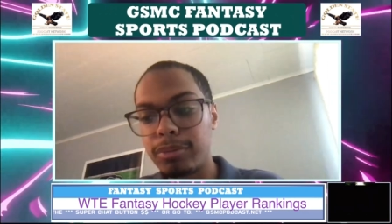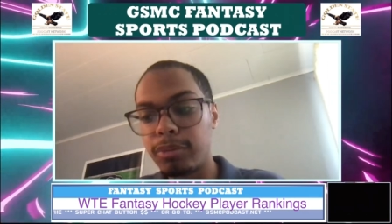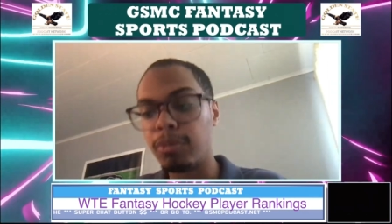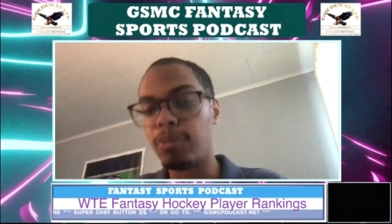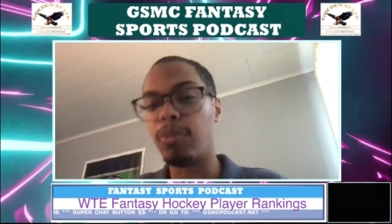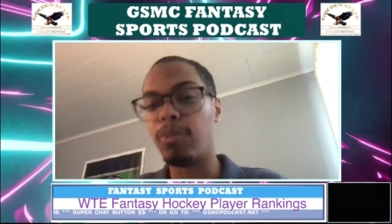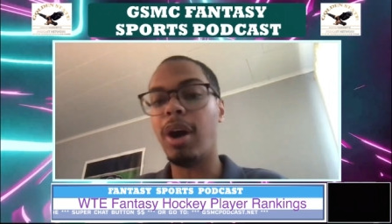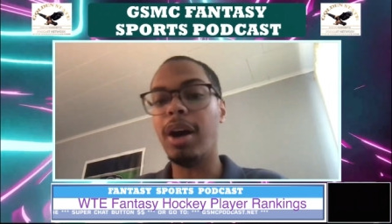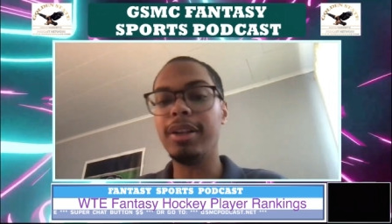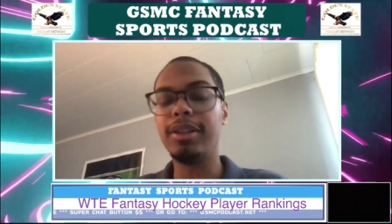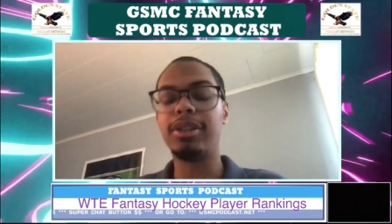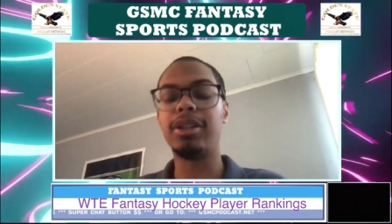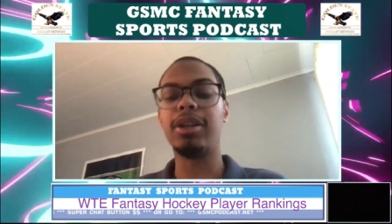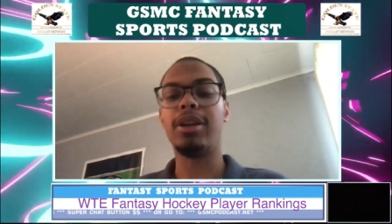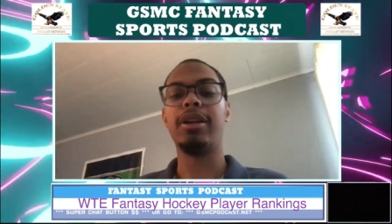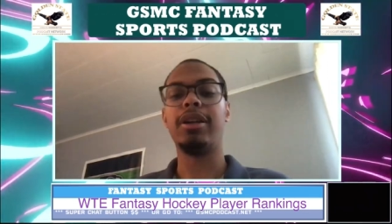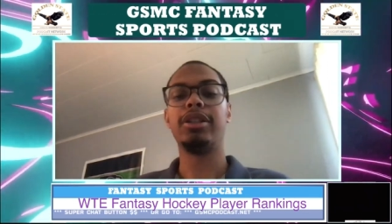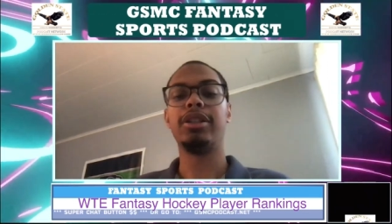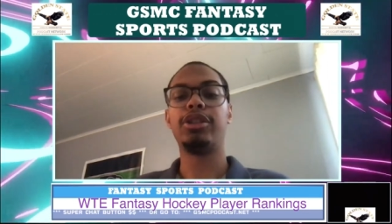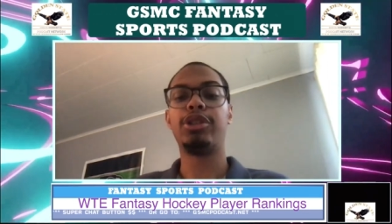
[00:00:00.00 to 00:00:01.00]
want
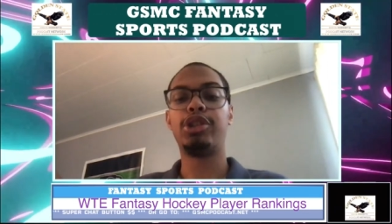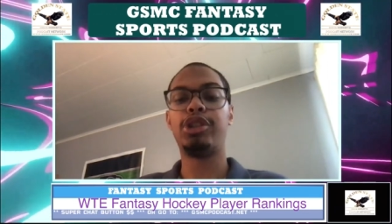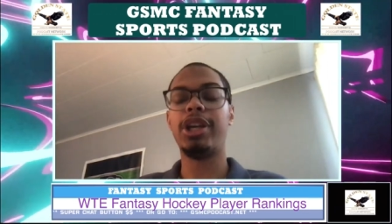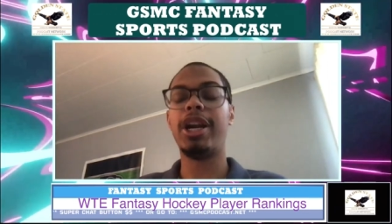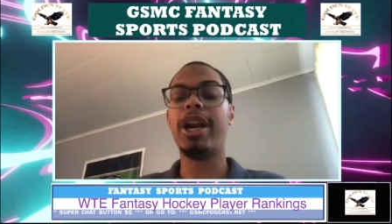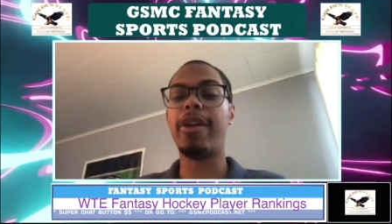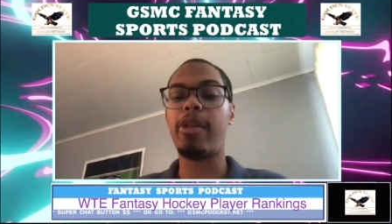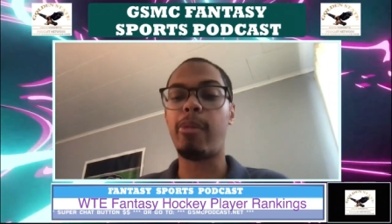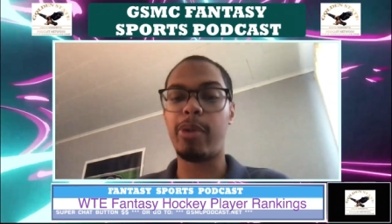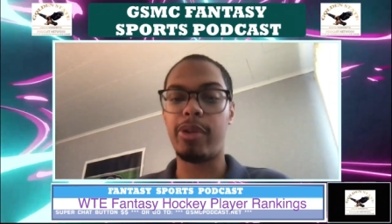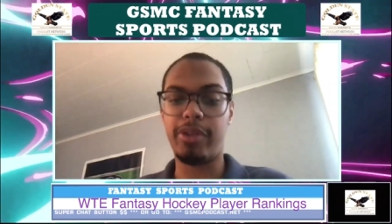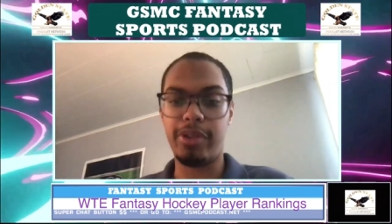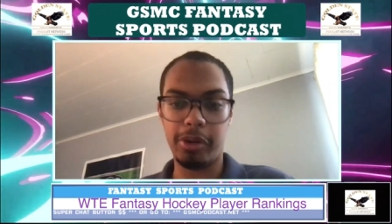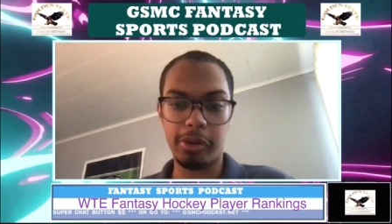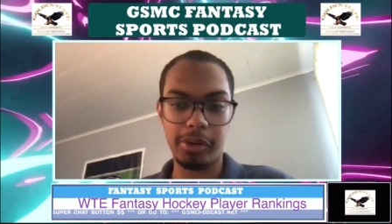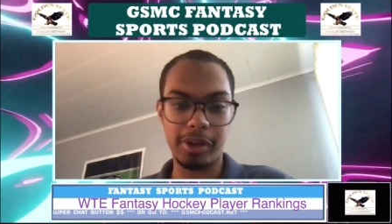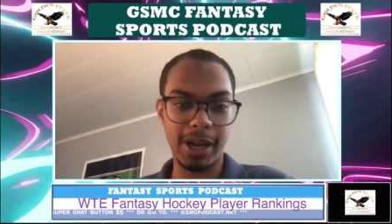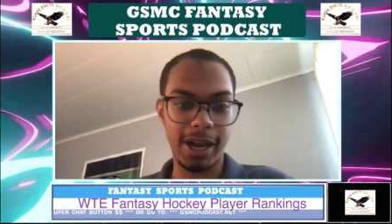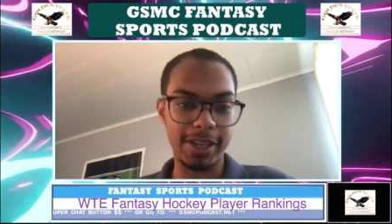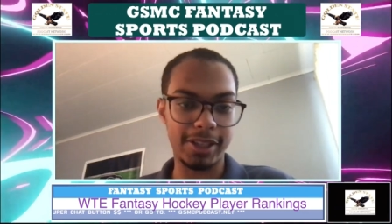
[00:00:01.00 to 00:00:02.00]
to share them with
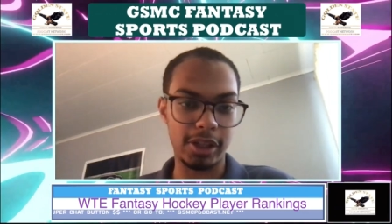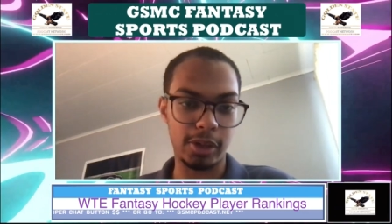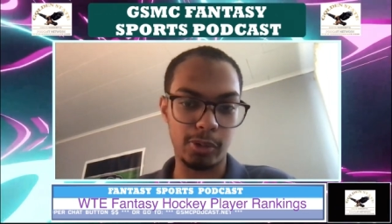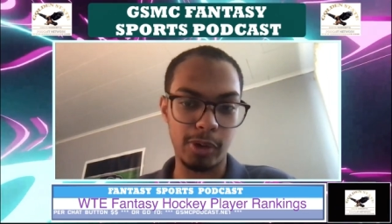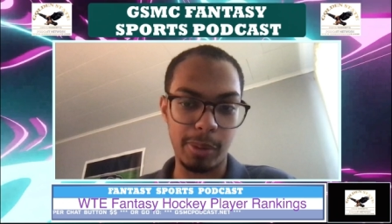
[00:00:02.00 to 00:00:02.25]
you guys as well